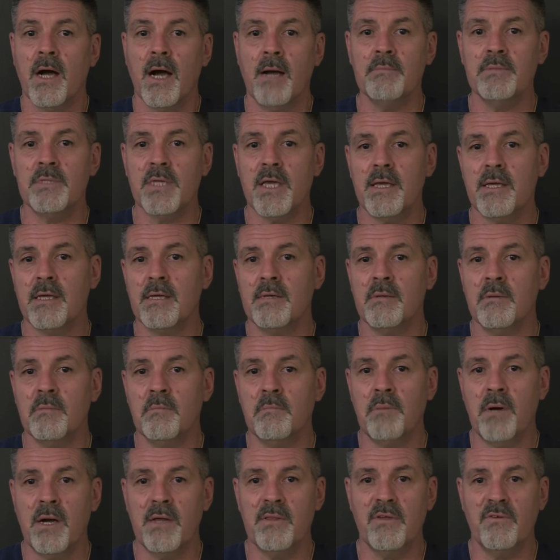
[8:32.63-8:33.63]
I'm taken
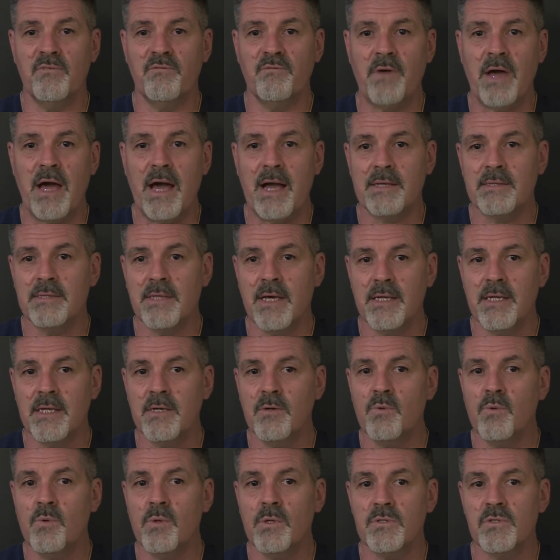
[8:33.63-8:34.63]
by the fact that
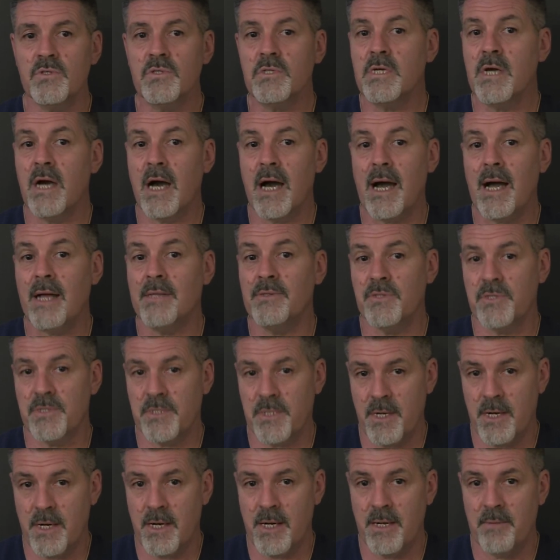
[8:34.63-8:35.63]
it was God's
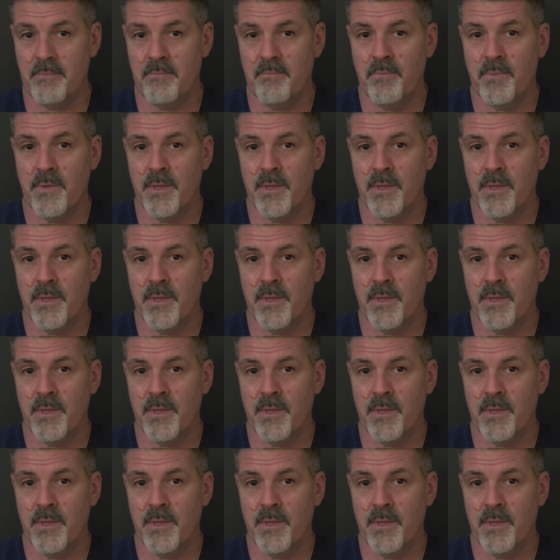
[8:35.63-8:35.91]
time.